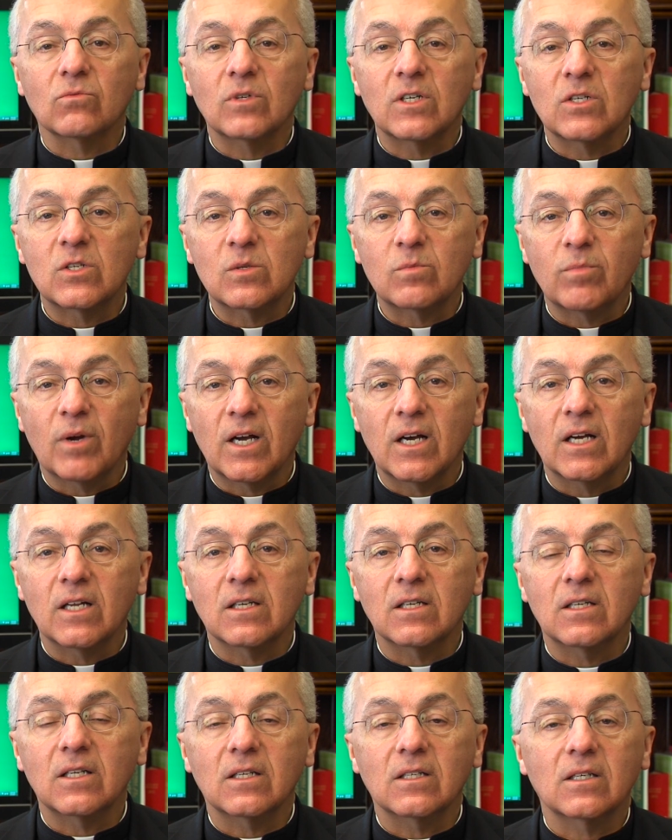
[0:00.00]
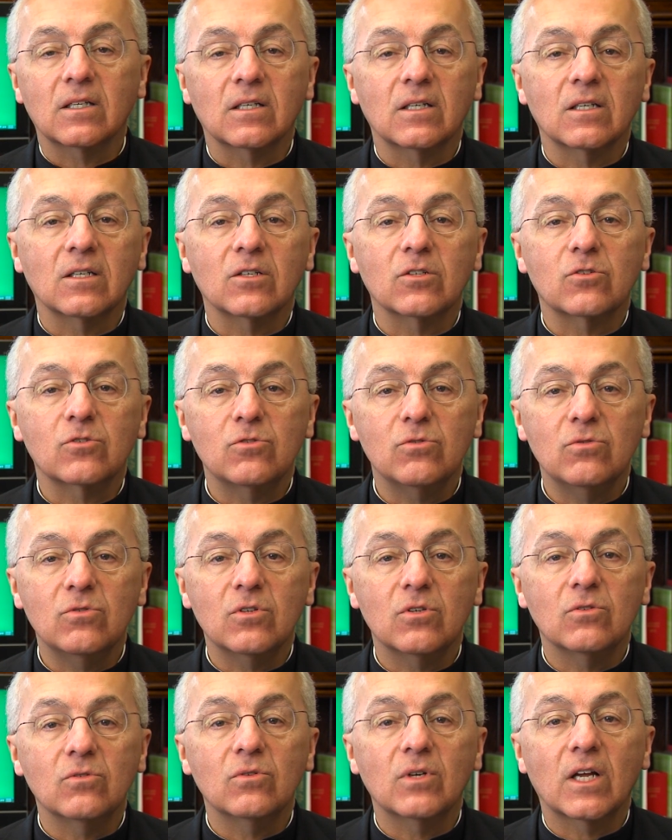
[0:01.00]
respond uh, to
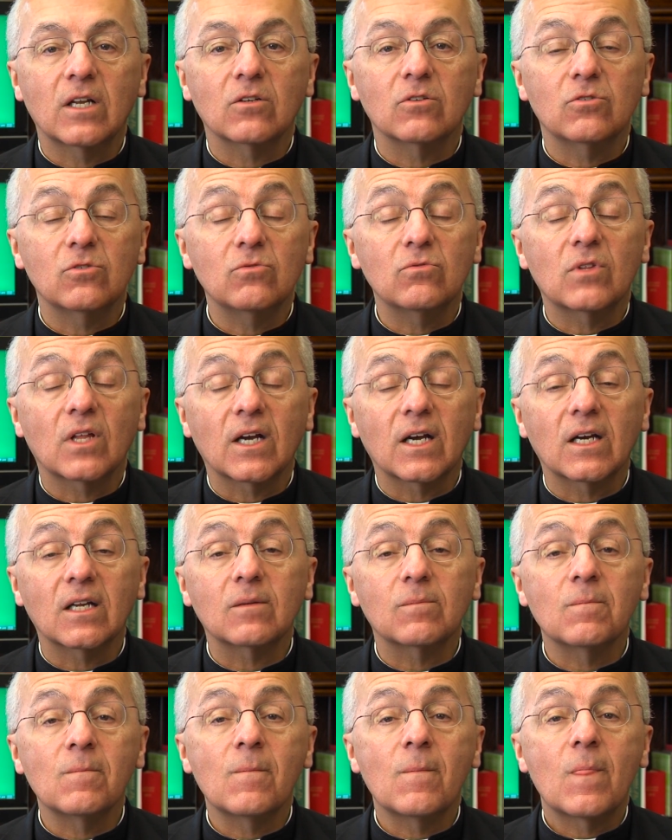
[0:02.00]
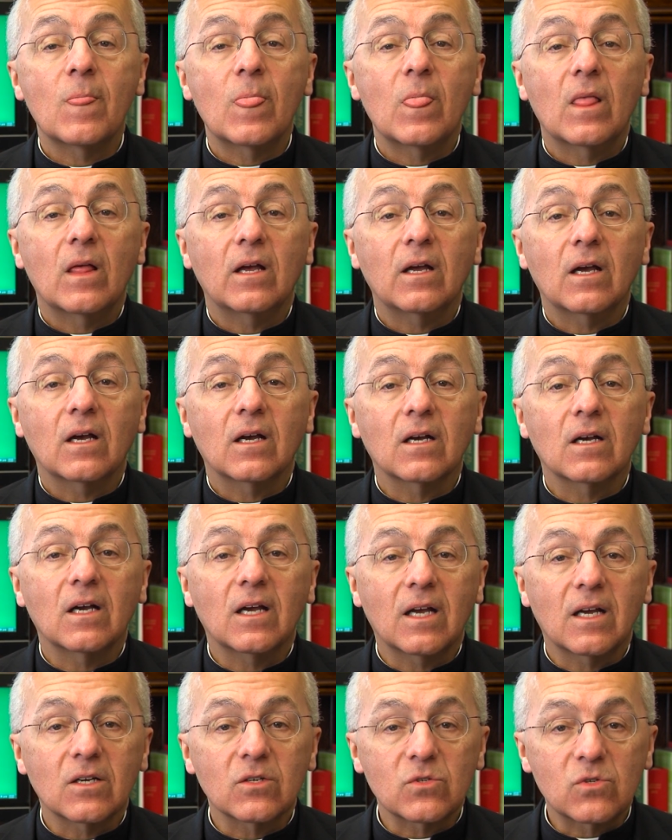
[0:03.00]
you and do that
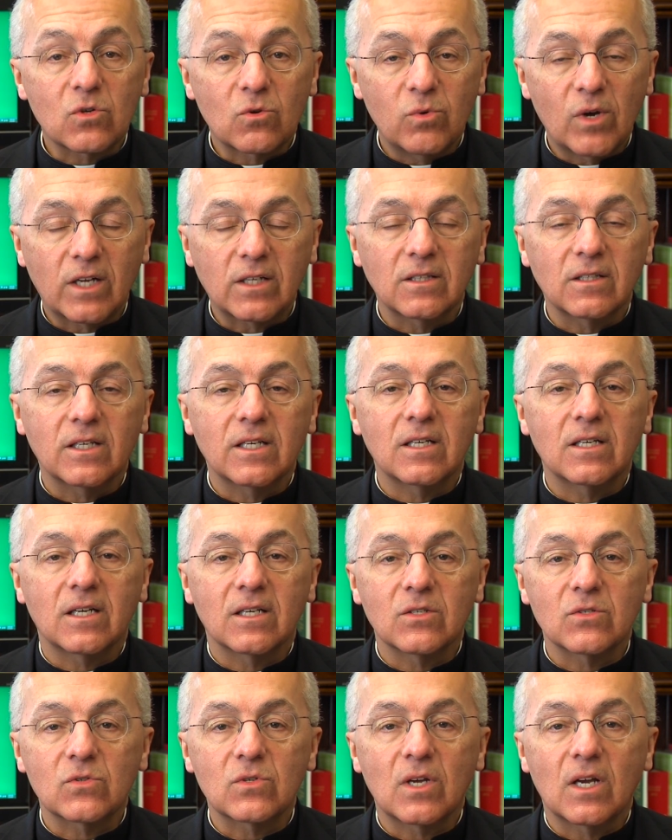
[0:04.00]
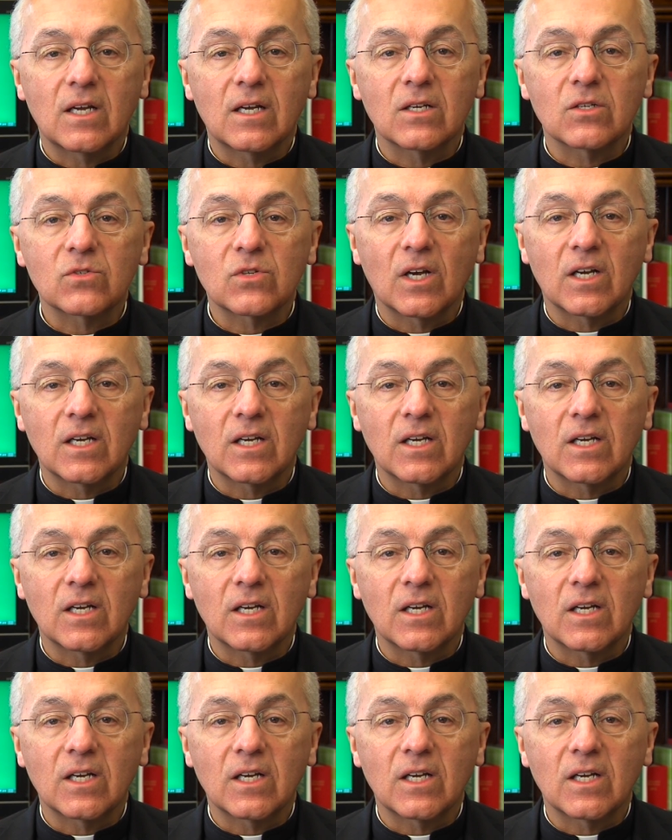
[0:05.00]
as quickly as, as